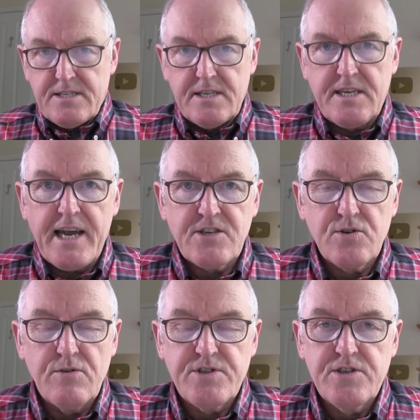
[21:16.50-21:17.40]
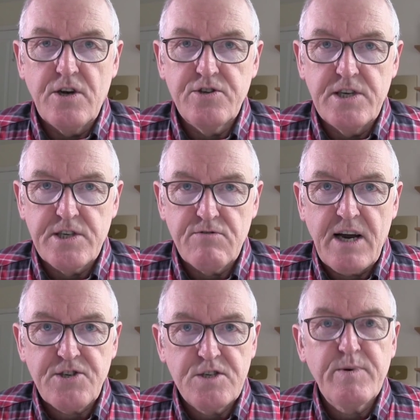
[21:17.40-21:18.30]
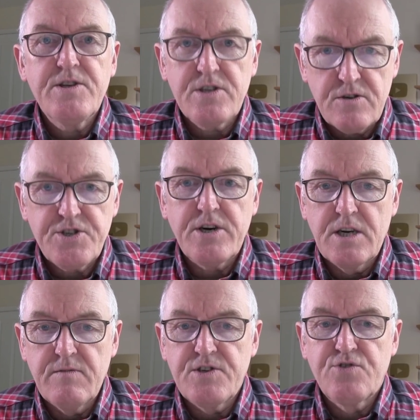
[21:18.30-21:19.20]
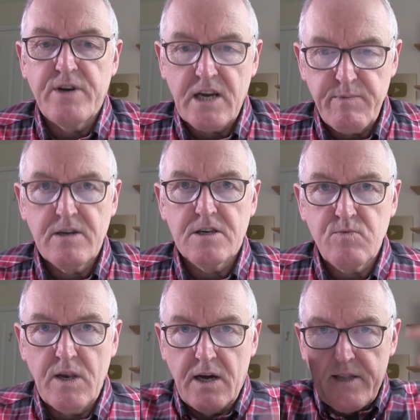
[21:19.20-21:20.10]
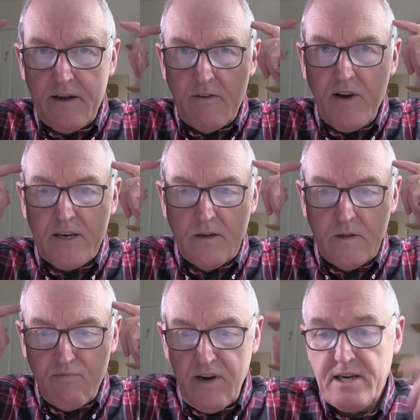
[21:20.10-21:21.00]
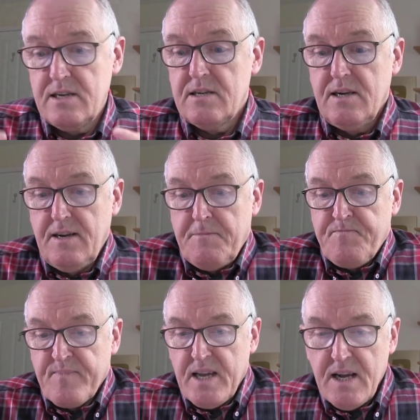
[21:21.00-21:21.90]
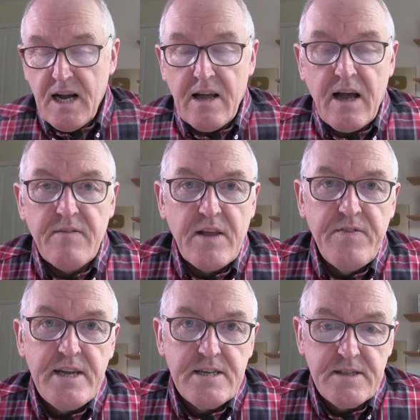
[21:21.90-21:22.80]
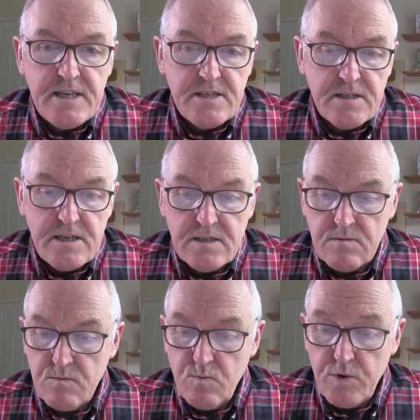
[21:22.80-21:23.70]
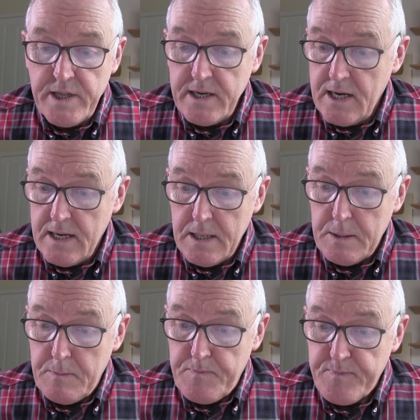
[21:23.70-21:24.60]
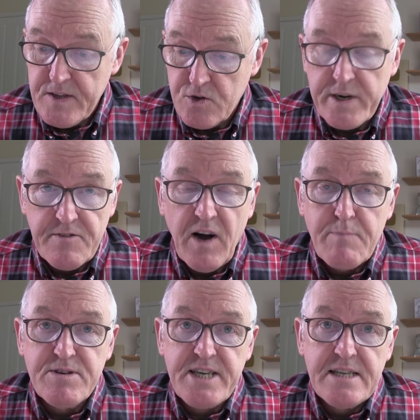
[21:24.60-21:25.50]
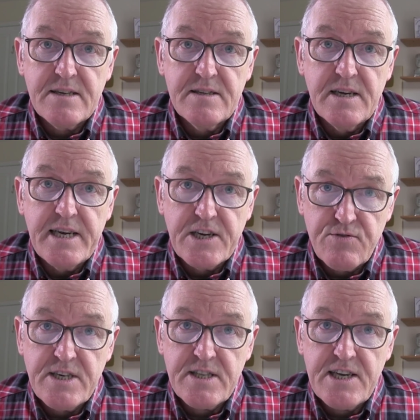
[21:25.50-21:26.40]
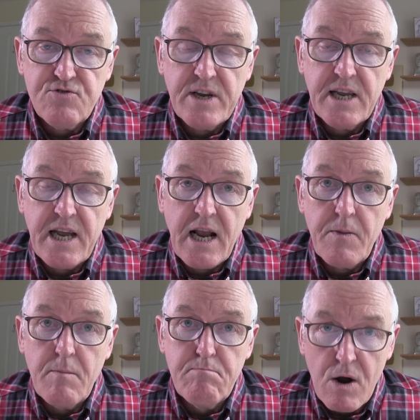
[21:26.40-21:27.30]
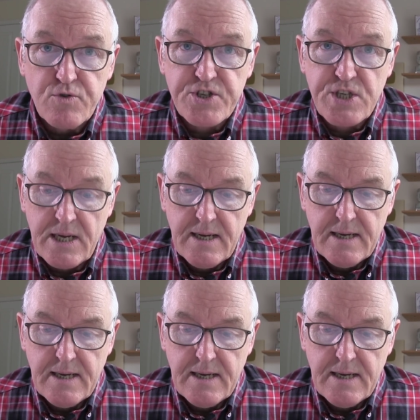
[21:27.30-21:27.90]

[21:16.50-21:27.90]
taste or it's the social interactions, but there's a good chunk of us drink because we like the effect on the brain. And these were the 25% that increased their drinking the most